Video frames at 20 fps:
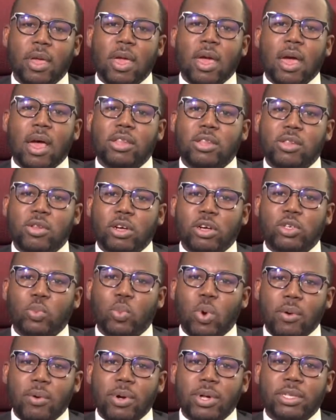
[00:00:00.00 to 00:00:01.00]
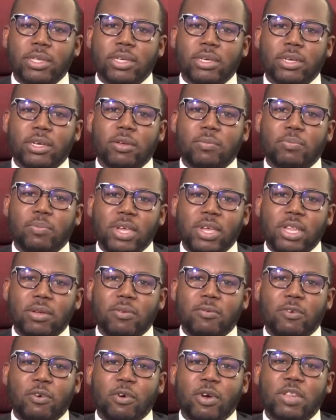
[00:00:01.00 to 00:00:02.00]
A search warrant could be
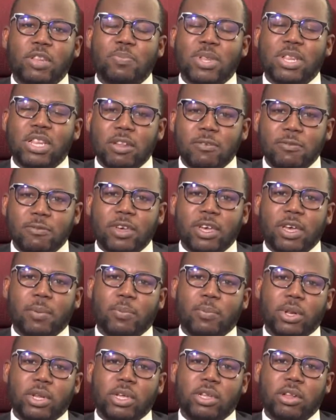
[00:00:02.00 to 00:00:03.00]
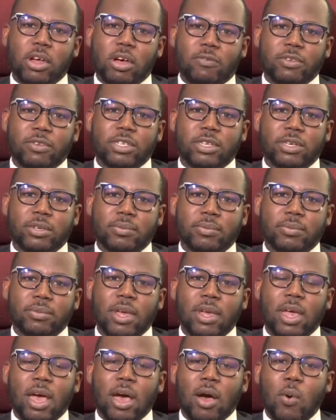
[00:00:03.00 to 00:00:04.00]
for a specific police officer,
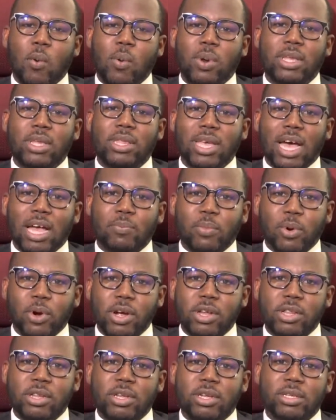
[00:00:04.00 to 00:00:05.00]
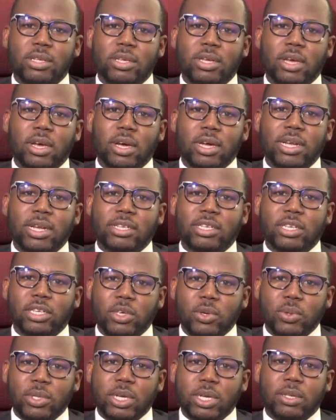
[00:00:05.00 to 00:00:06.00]
and only that person can
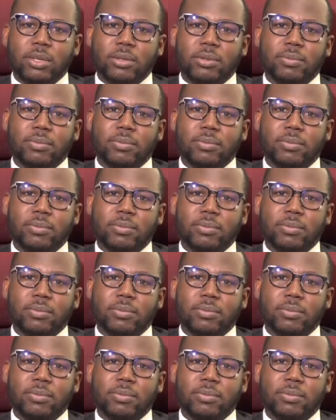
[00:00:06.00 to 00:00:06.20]
execute it.